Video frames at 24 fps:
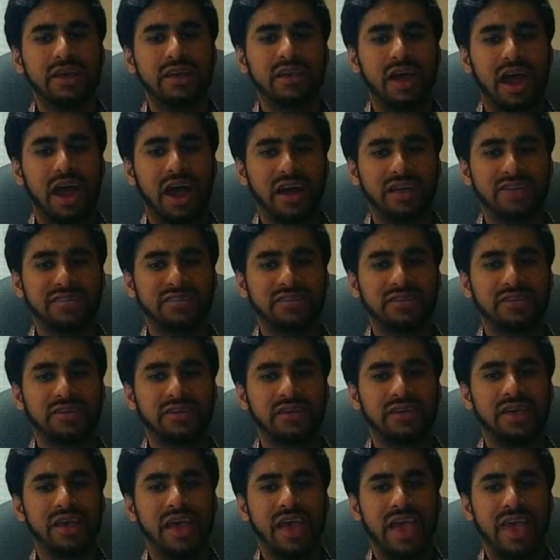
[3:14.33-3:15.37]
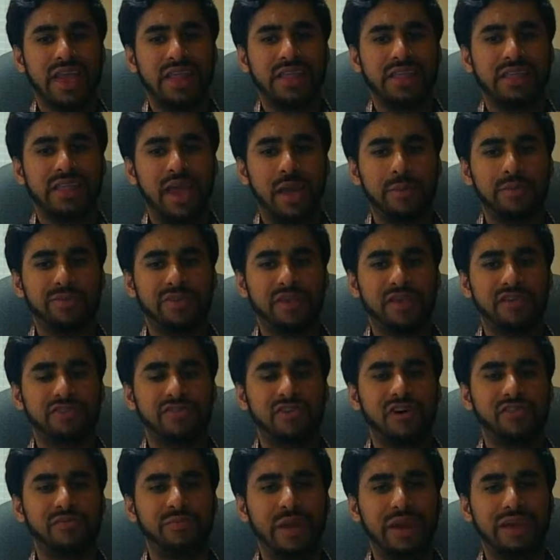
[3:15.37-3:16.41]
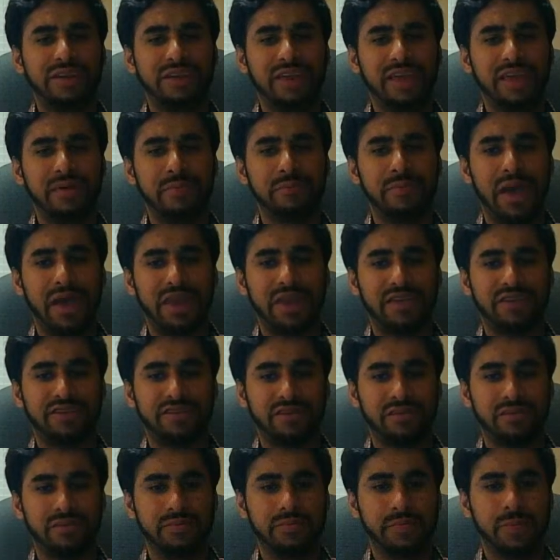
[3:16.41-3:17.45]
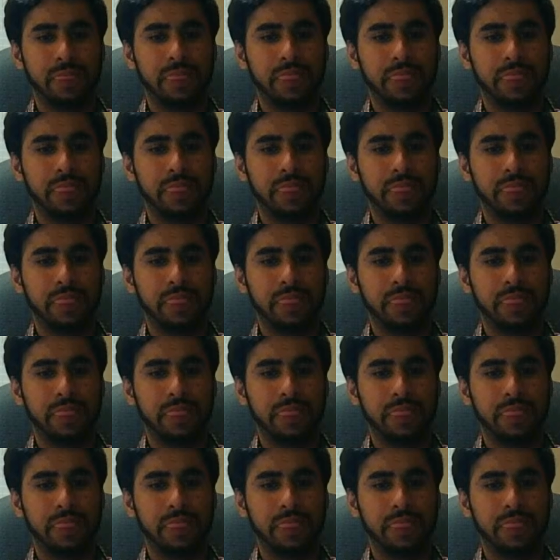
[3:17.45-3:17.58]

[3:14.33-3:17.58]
tasks in the absence of my team manager.